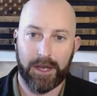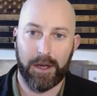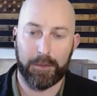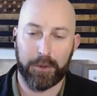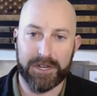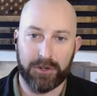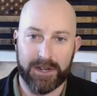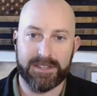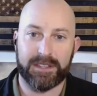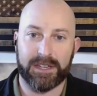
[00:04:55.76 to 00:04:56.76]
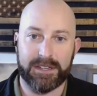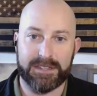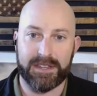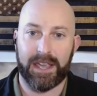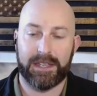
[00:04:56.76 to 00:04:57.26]
a pretty crazy thing to
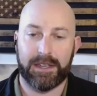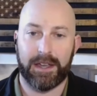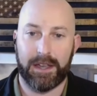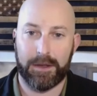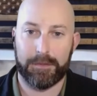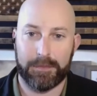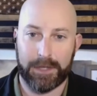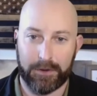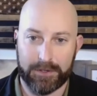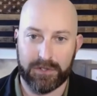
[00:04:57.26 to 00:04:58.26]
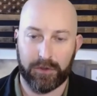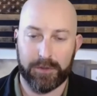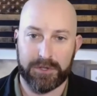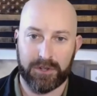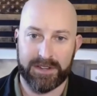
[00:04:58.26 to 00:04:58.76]
say. It
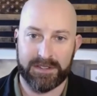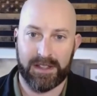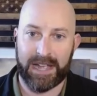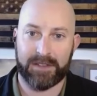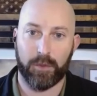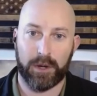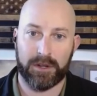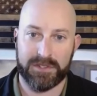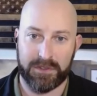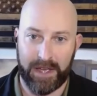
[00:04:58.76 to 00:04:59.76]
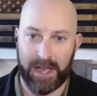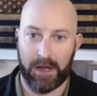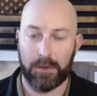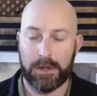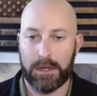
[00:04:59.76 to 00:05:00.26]
certainly betrays a lack of awareness of
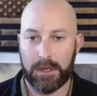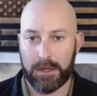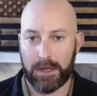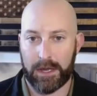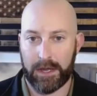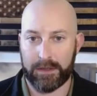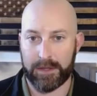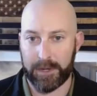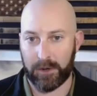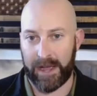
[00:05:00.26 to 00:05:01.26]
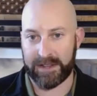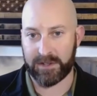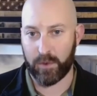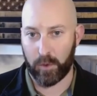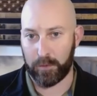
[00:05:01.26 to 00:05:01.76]
how the amino
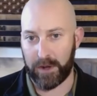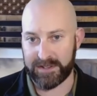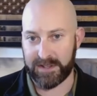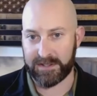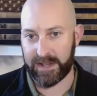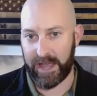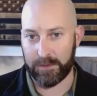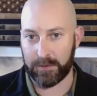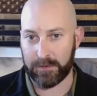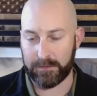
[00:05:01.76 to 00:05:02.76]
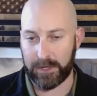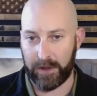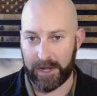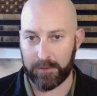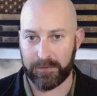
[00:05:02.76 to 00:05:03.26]
acid corn processing animal
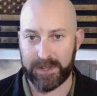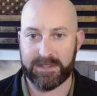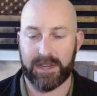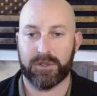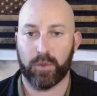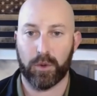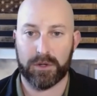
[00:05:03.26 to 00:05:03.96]
feed sector